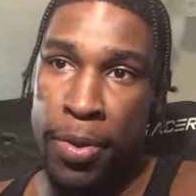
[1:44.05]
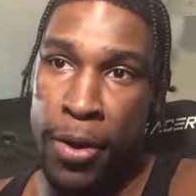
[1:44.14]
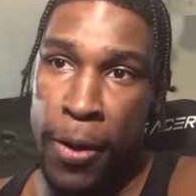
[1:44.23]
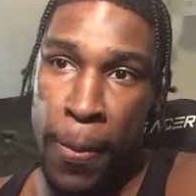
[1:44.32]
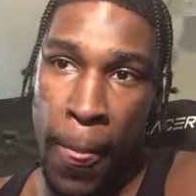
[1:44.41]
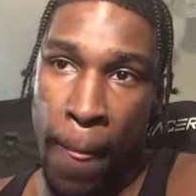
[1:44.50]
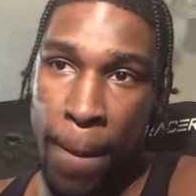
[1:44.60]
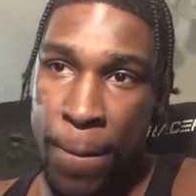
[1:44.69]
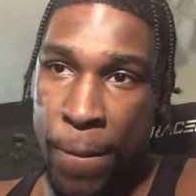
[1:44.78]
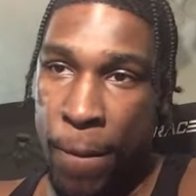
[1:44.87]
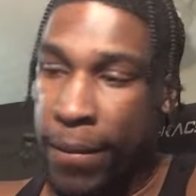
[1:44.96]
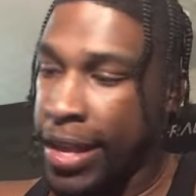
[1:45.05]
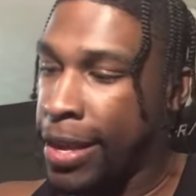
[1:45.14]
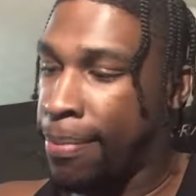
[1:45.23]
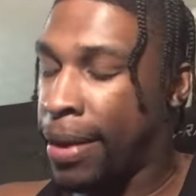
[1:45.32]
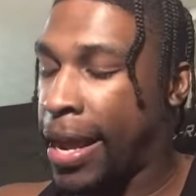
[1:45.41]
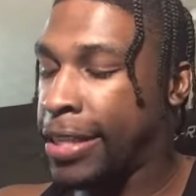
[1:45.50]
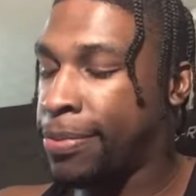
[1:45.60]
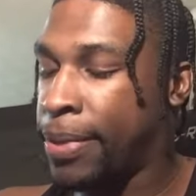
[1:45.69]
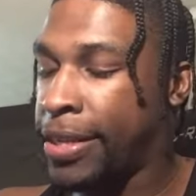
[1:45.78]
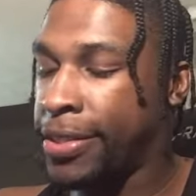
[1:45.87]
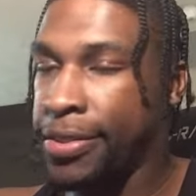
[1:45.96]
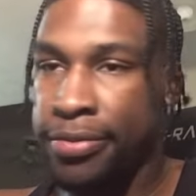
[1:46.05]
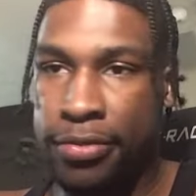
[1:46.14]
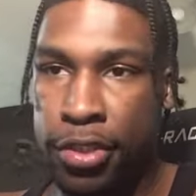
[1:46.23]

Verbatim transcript: You know, he a blast base.